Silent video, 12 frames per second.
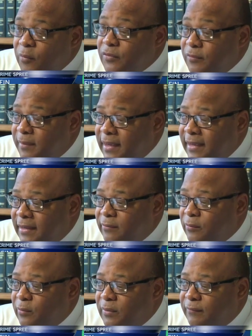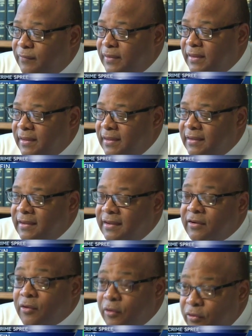was made with the
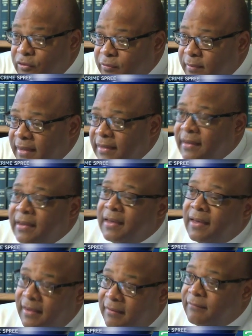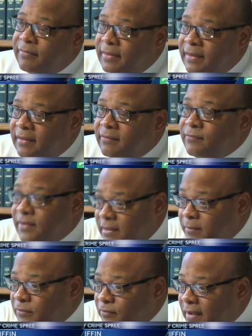encouragement of the
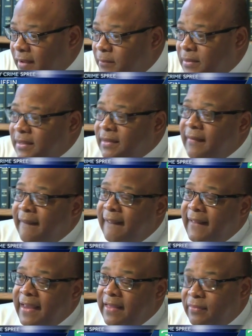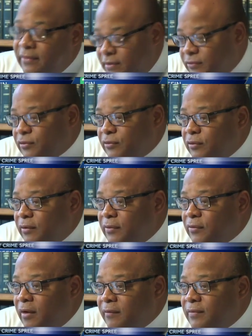victim's family and the district
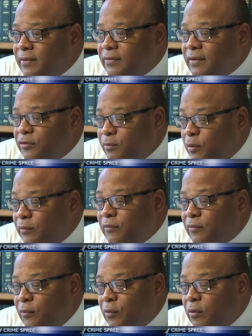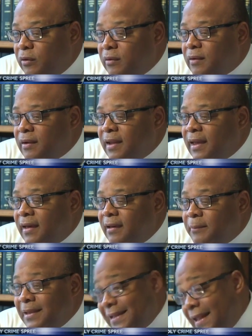attorney's office is moving forward
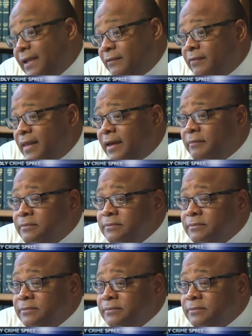um, in light of that.